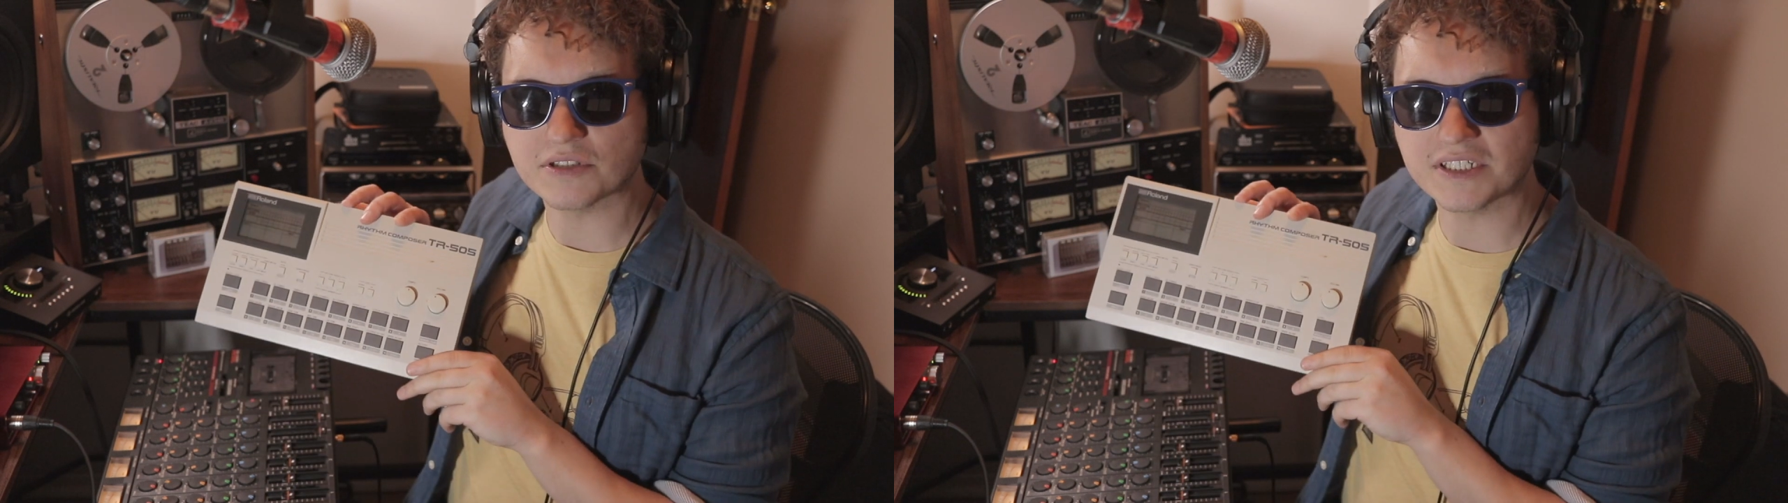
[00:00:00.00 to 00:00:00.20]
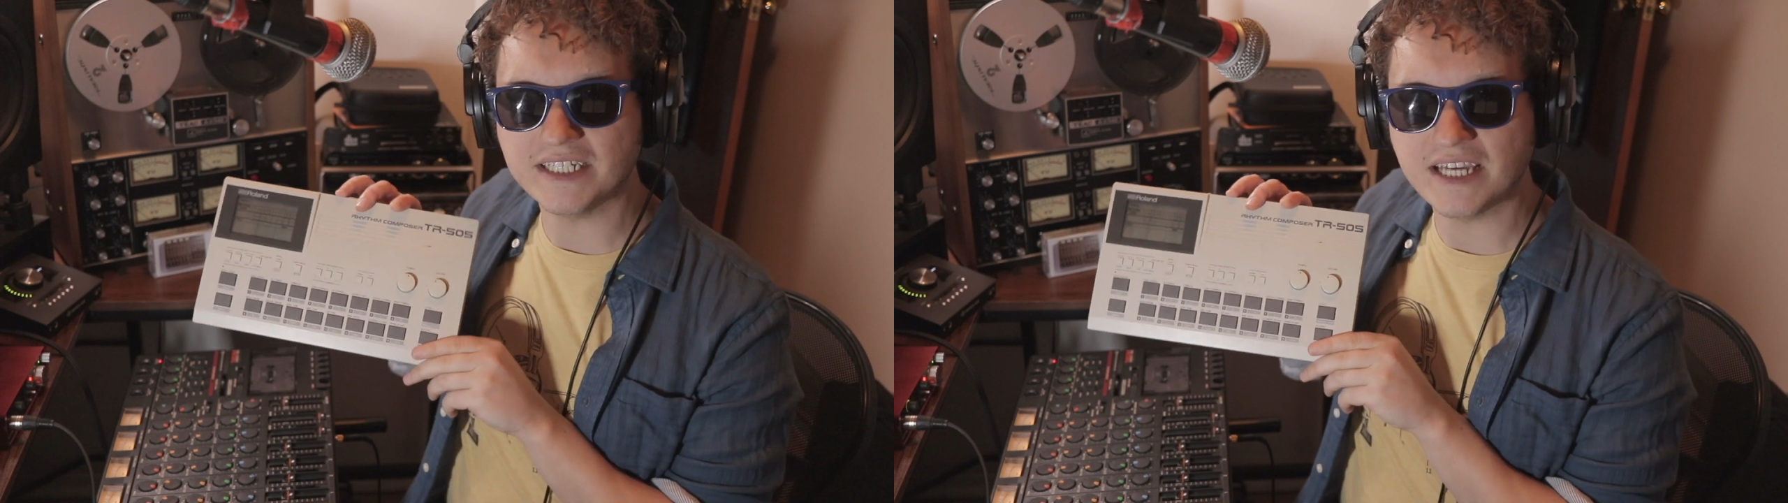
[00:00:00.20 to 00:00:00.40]

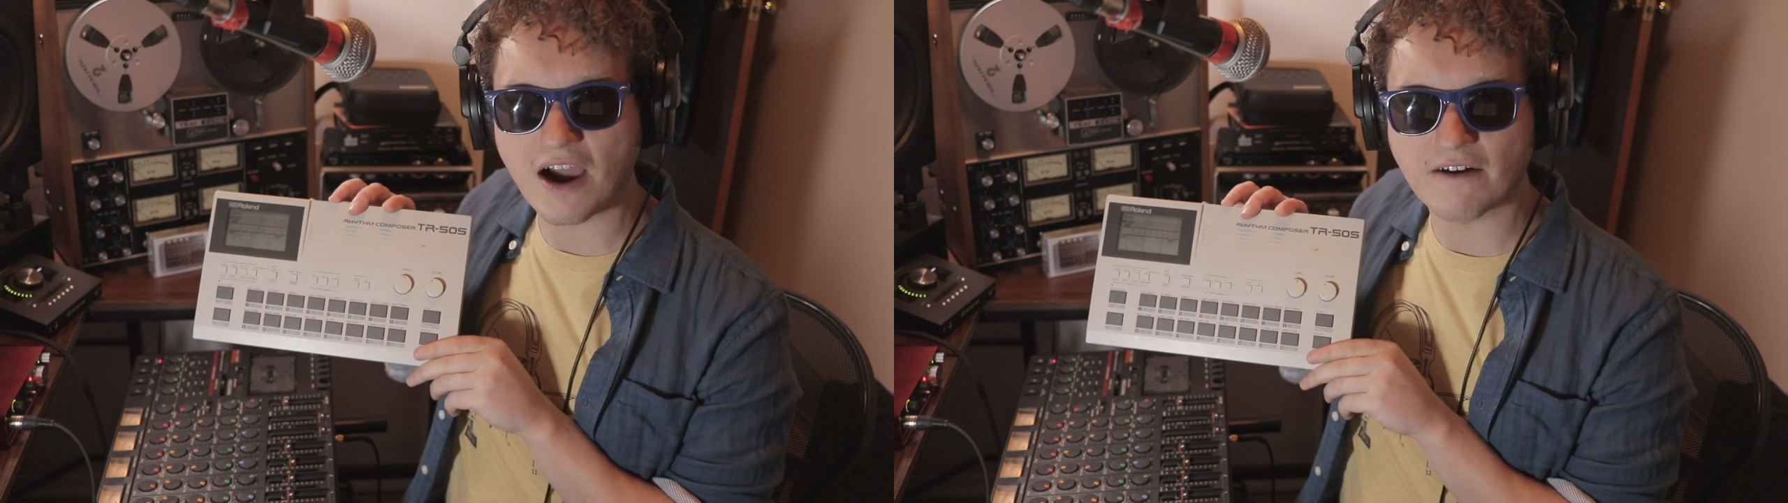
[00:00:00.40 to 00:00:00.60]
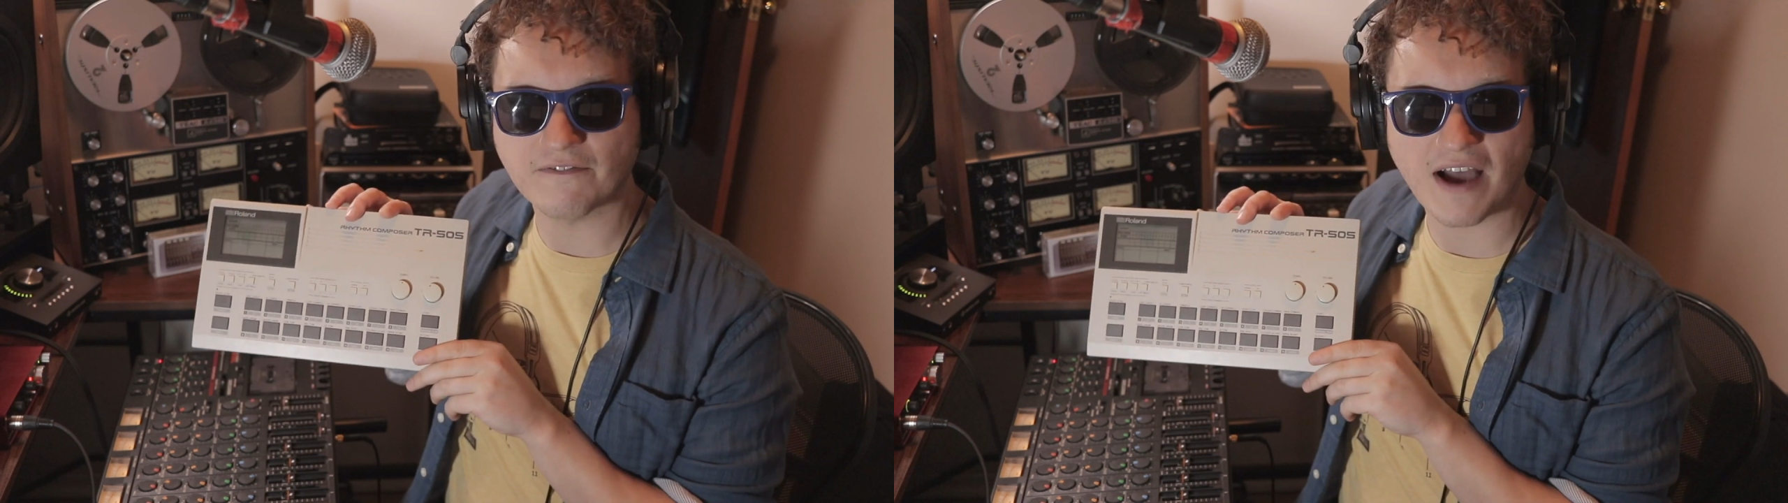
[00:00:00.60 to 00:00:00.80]

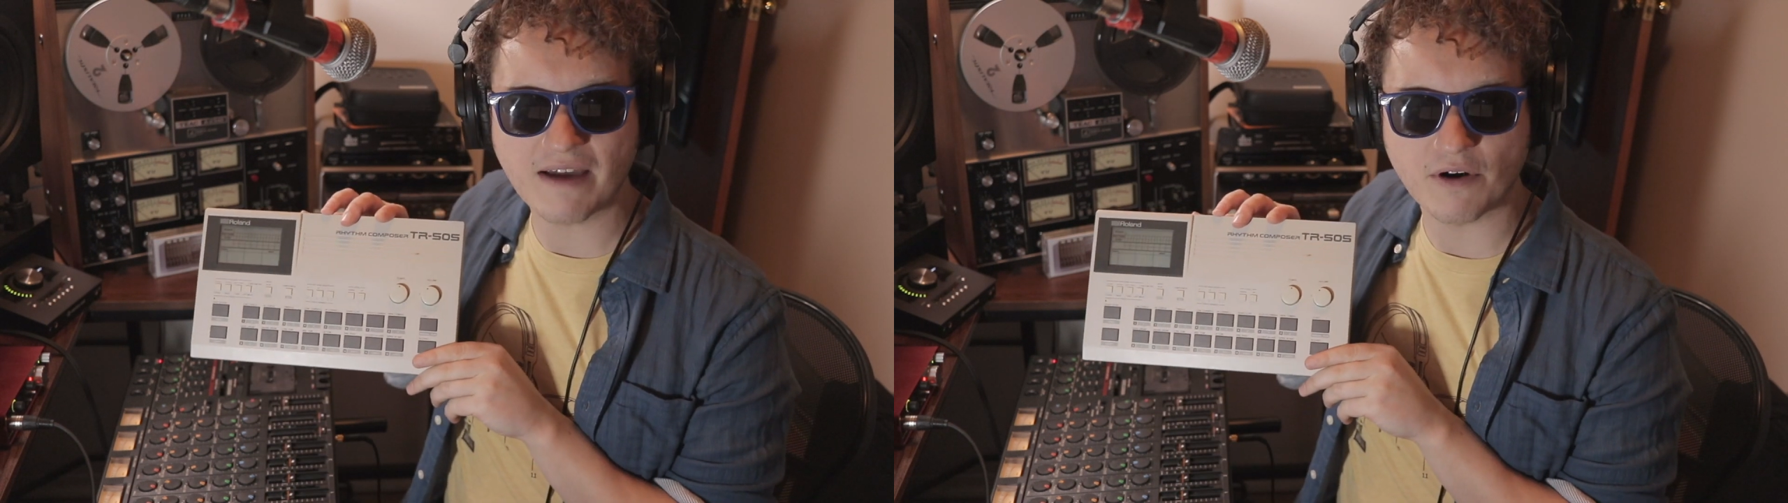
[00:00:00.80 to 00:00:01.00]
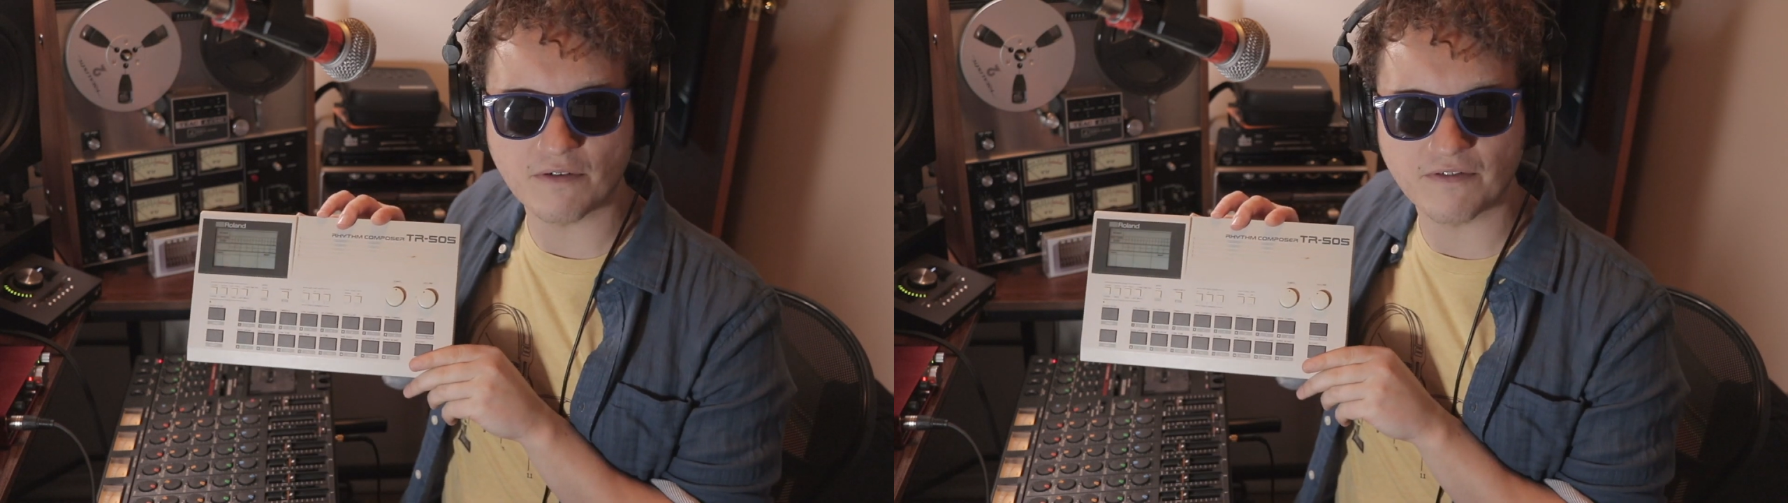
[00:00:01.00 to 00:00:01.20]

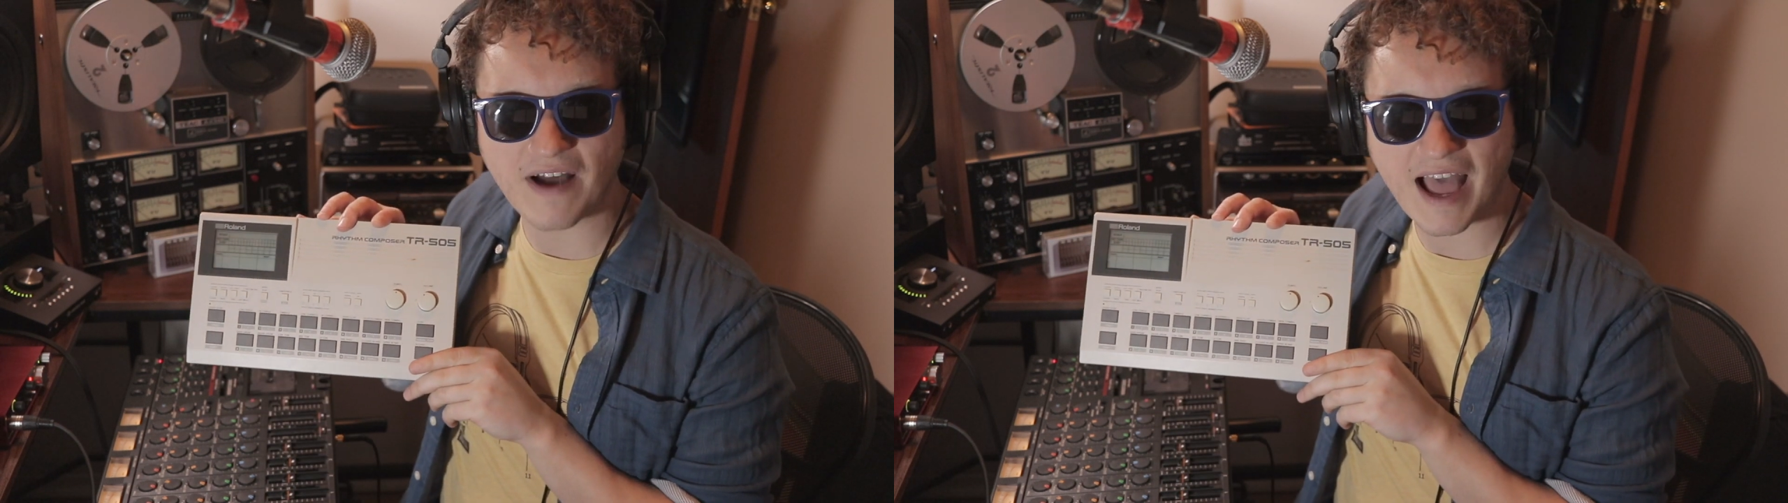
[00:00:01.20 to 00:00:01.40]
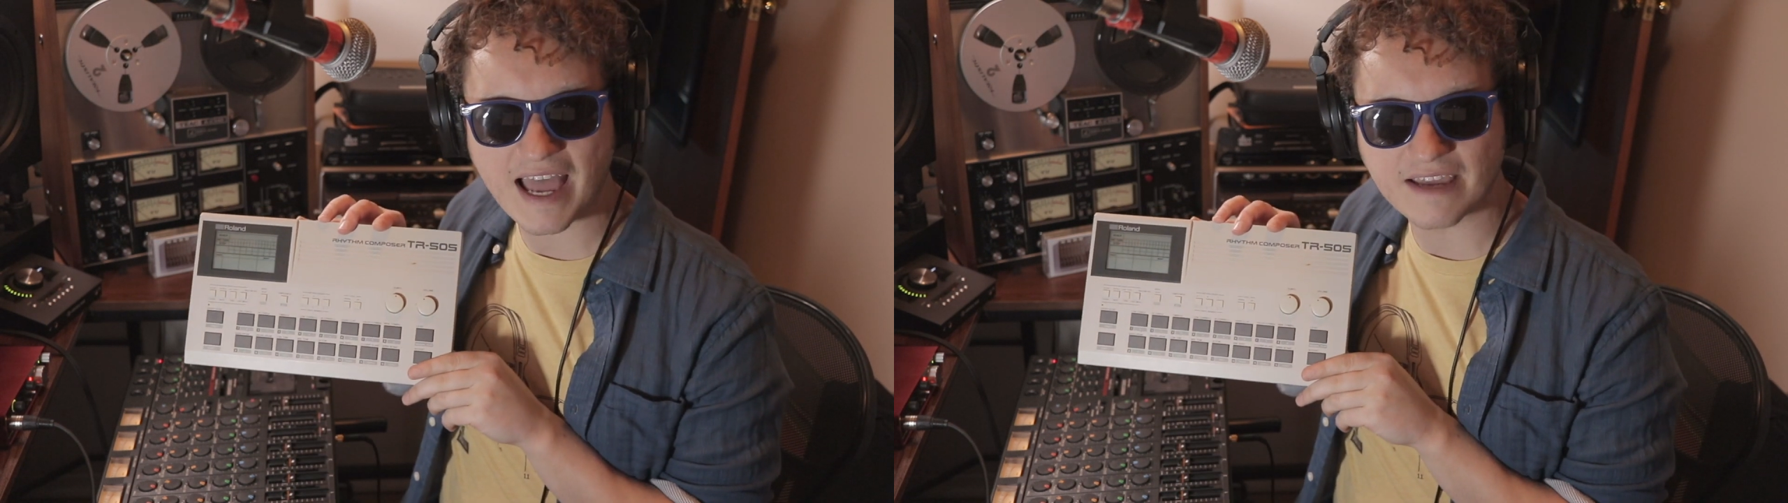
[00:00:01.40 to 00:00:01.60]

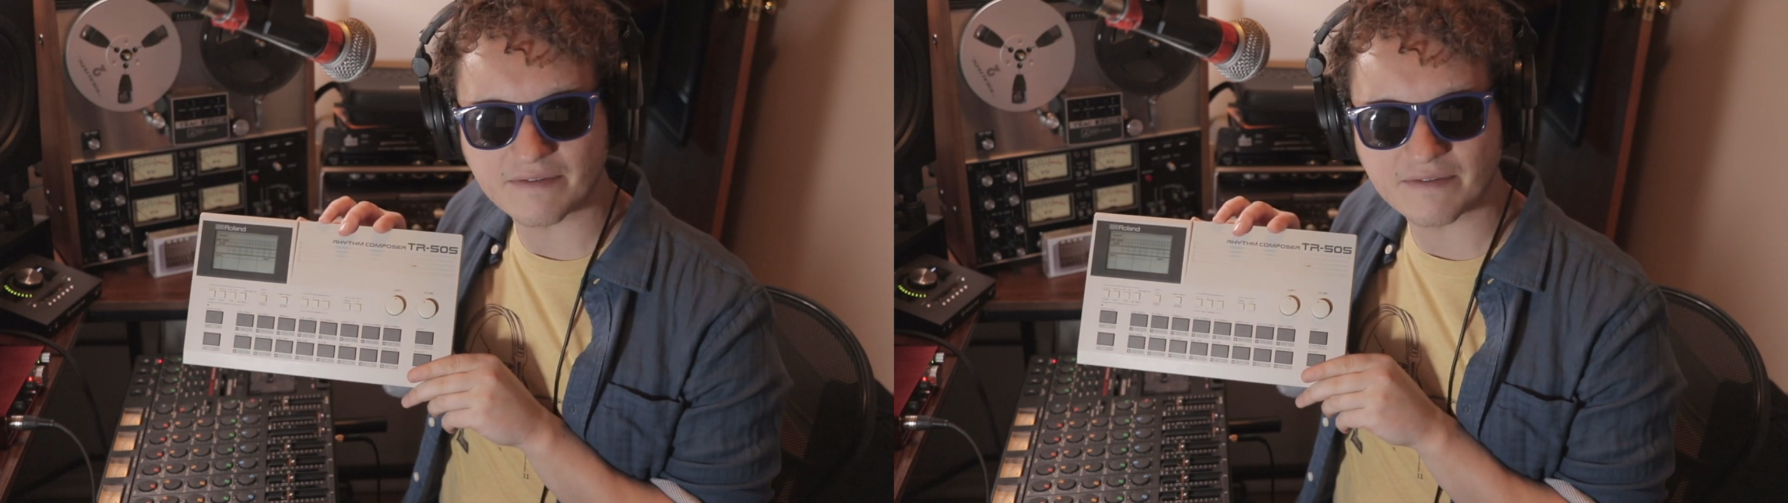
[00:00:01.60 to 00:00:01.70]
TR-505